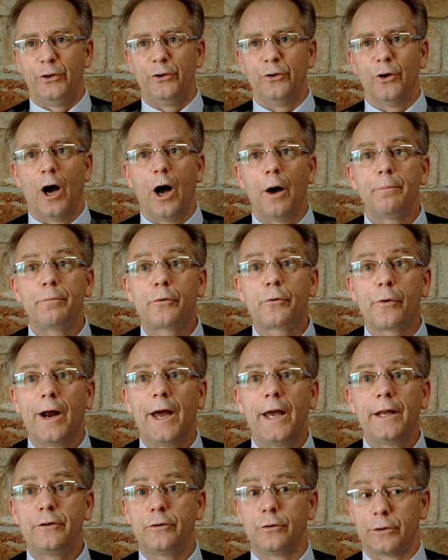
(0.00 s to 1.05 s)
you
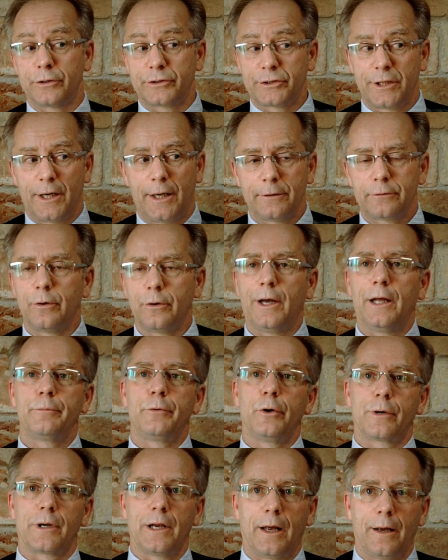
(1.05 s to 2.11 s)
upgrade your chance to
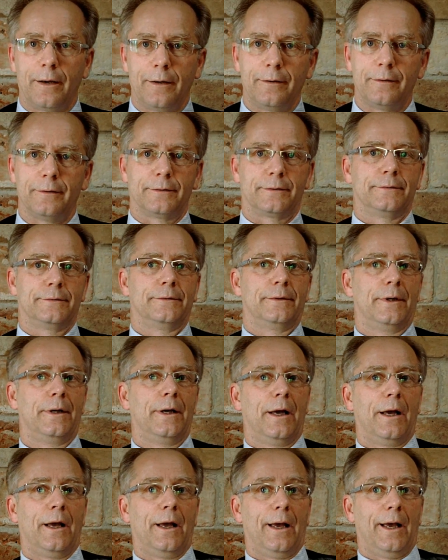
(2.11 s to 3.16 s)
help your clients.
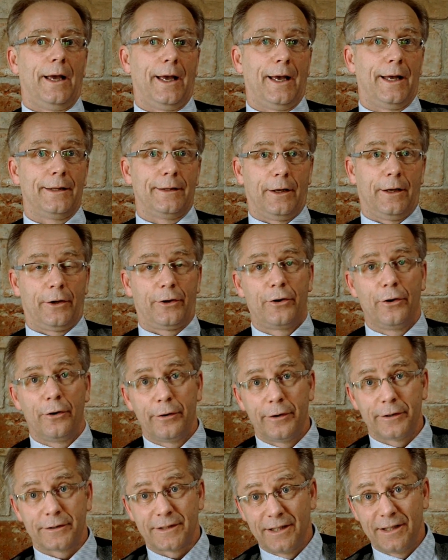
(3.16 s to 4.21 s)
And
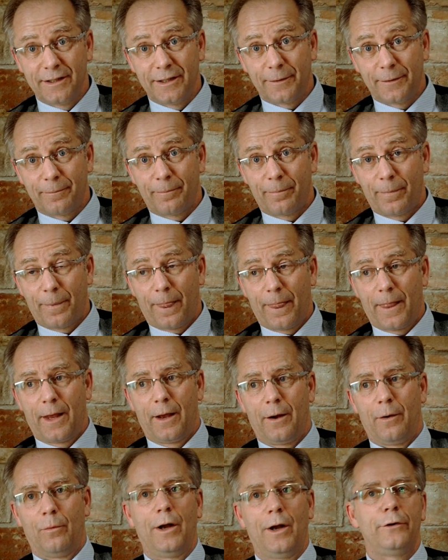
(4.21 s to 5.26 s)
curiously,
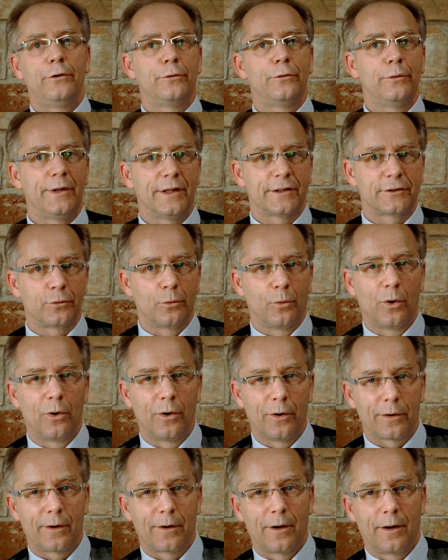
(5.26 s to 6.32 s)
when you do this
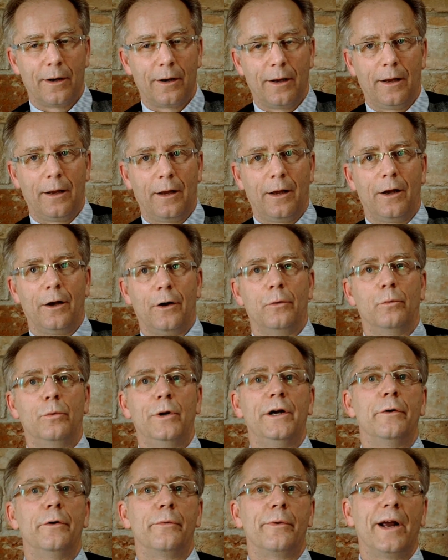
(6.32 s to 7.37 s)
work,
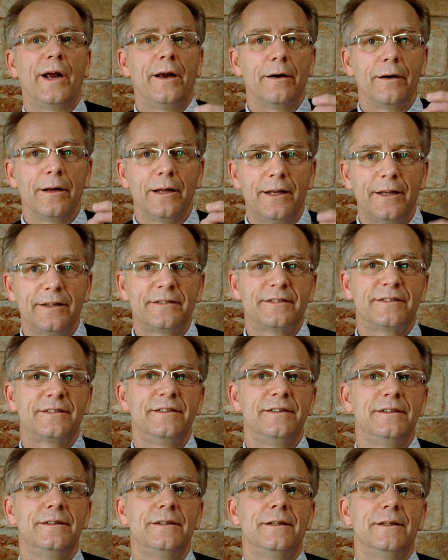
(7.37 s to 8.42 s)
we rarely
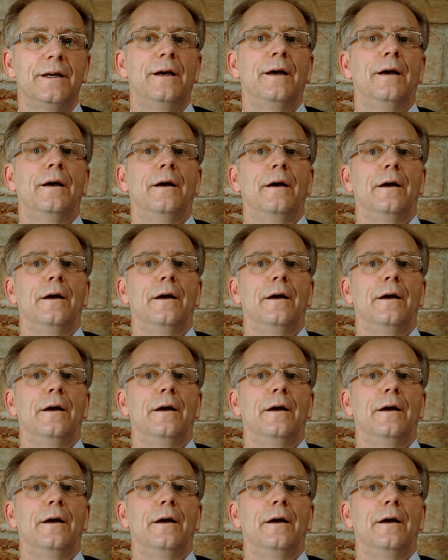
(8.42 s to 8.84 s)
see